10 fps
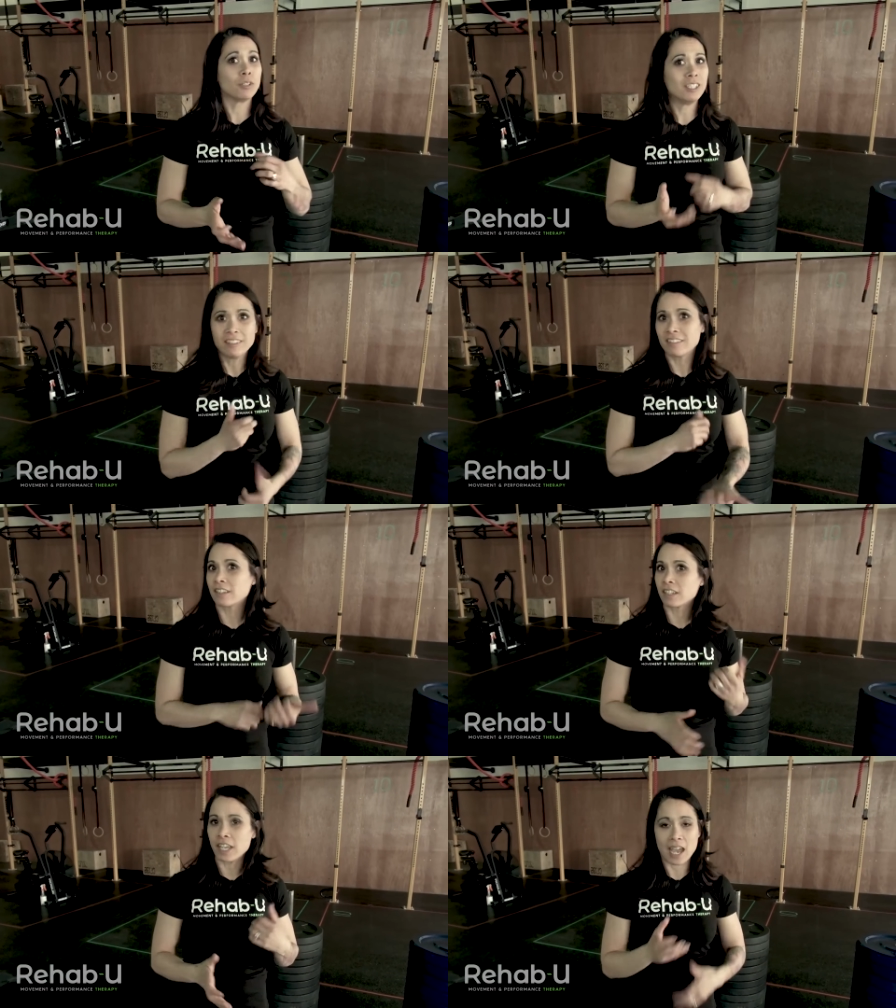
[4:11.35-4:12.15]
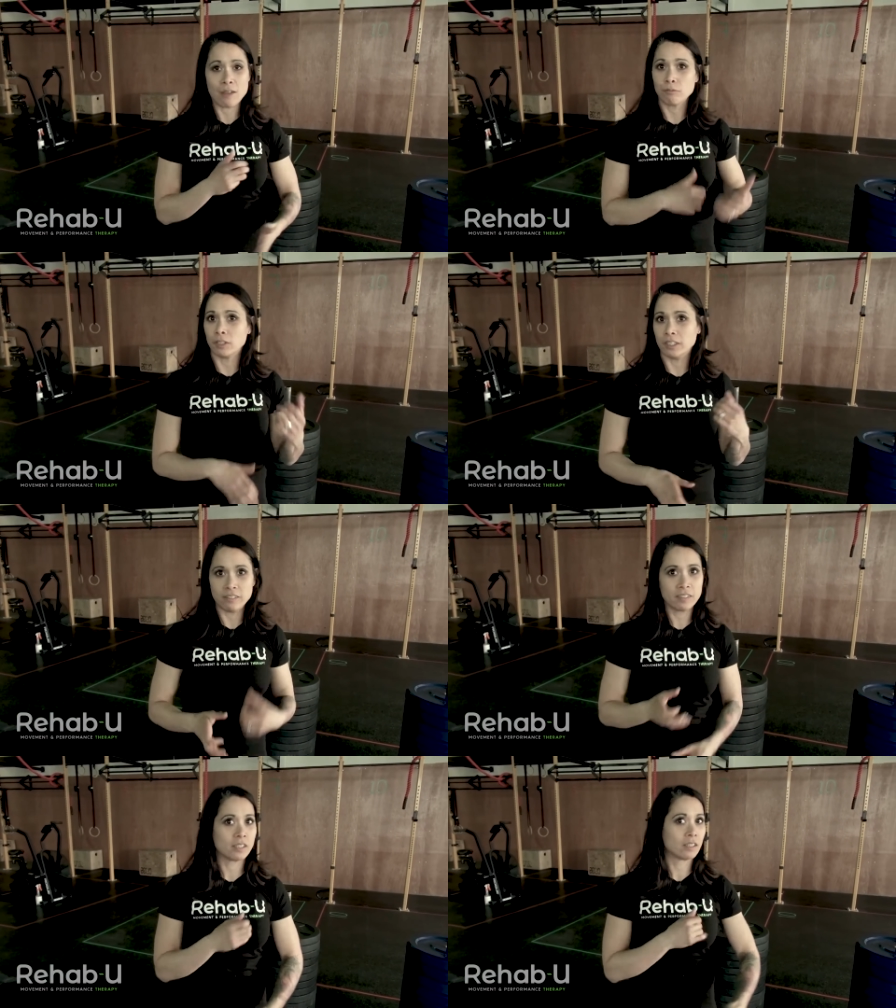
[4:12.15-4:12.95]
releasing the calf,
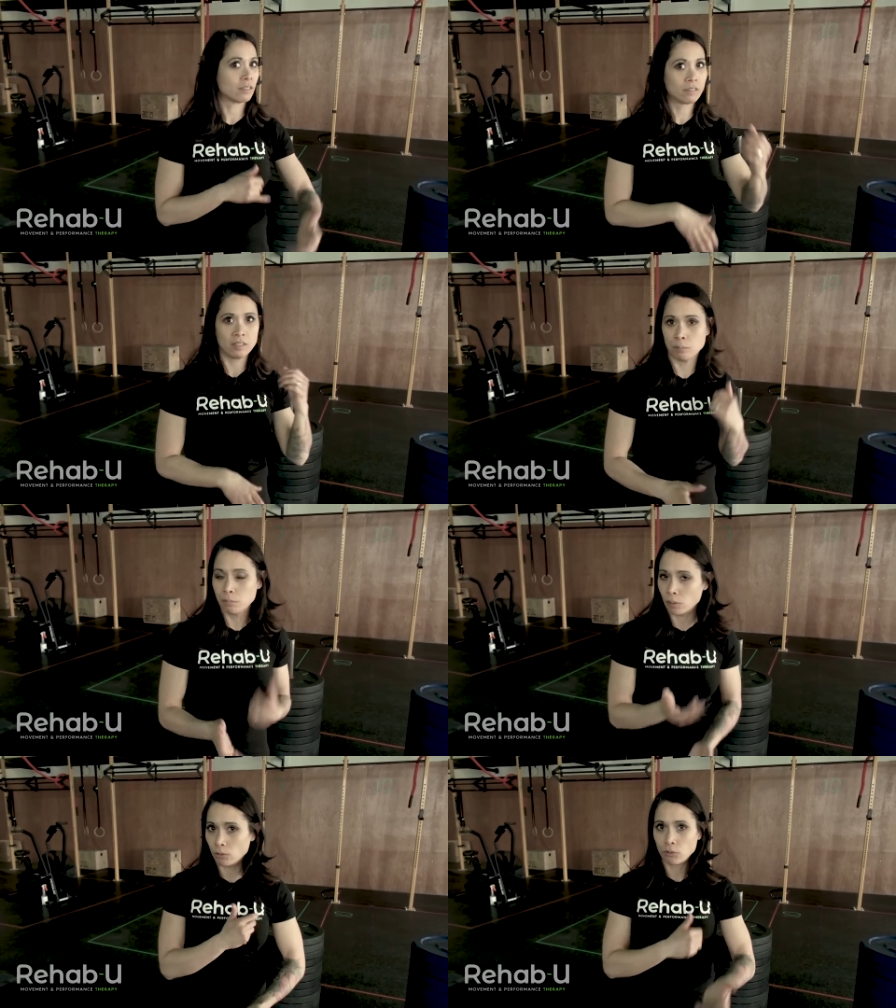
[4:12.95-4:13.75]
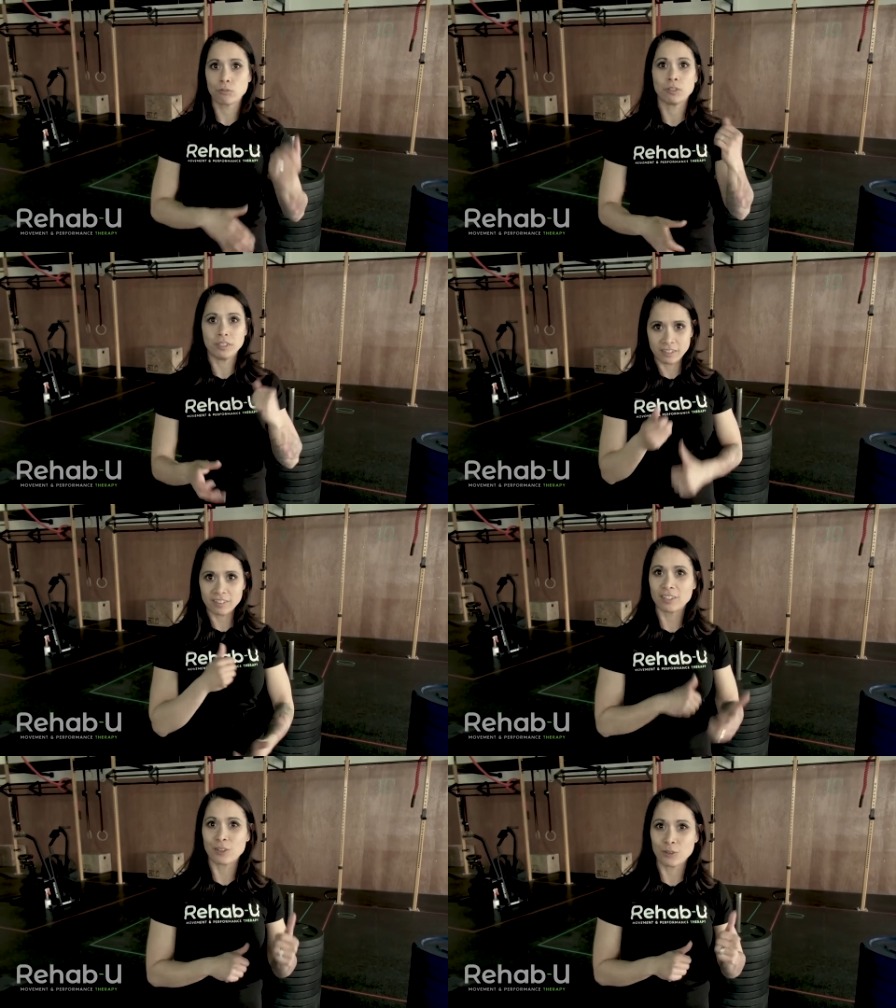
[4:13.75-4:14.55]
releasing the tib pose,
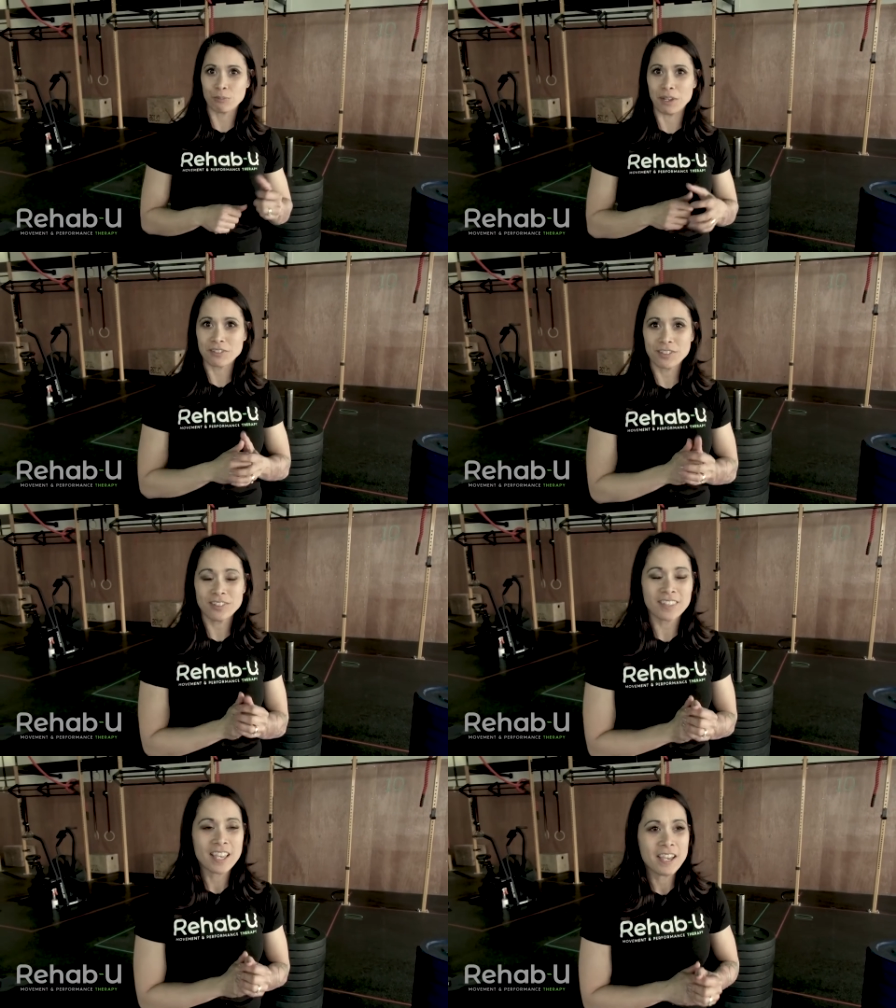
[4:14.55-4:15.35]
releasing those muscles,